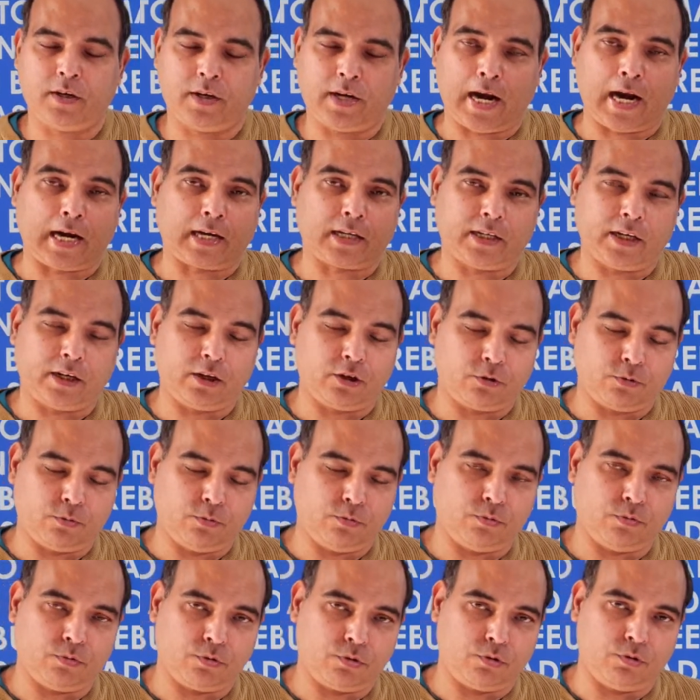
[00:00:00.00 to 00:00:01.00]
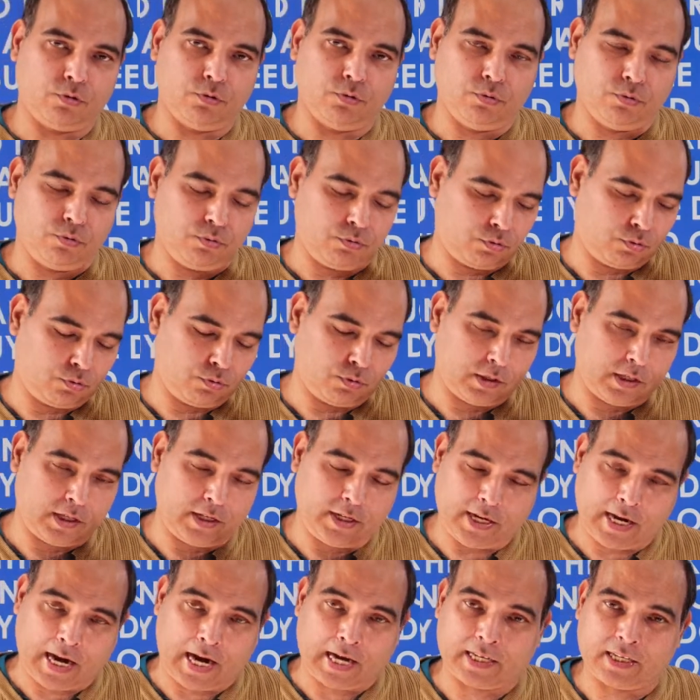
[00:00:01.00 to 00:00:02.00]
reacting to the
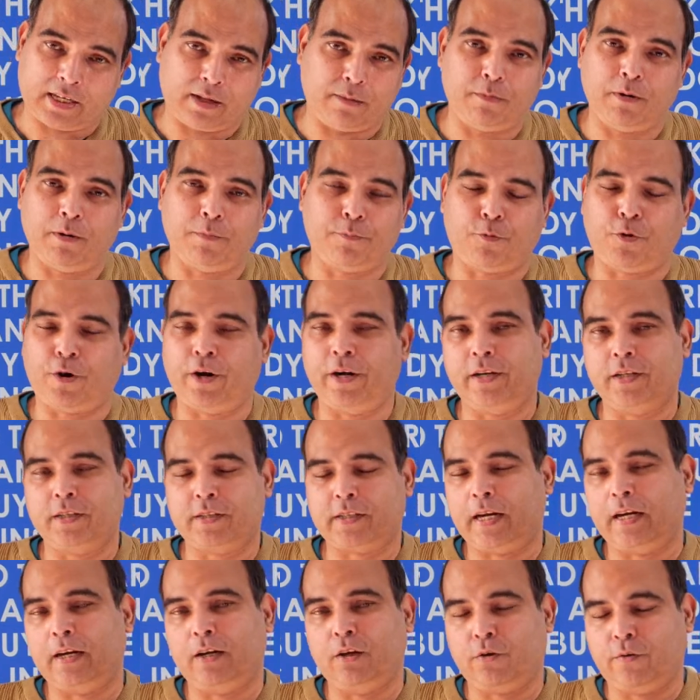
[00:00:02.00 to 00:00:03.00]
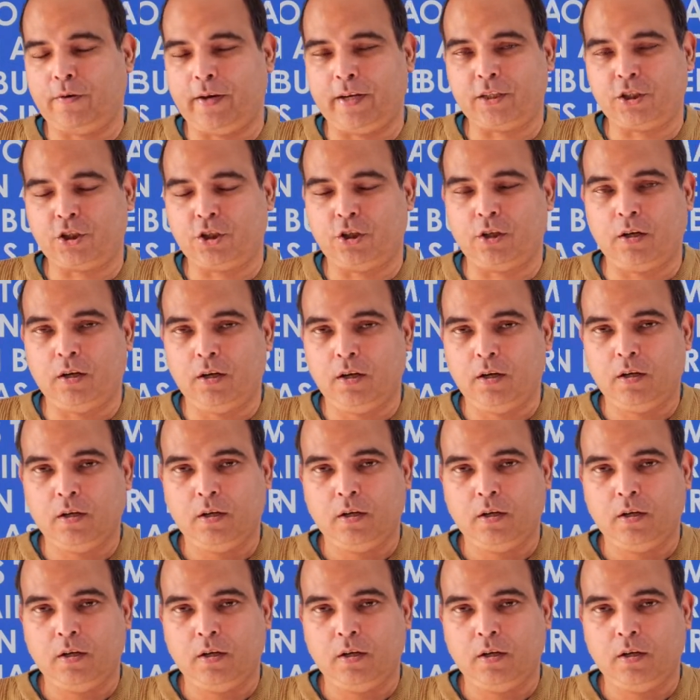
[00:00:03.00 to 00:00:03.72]
reactable point inside the question,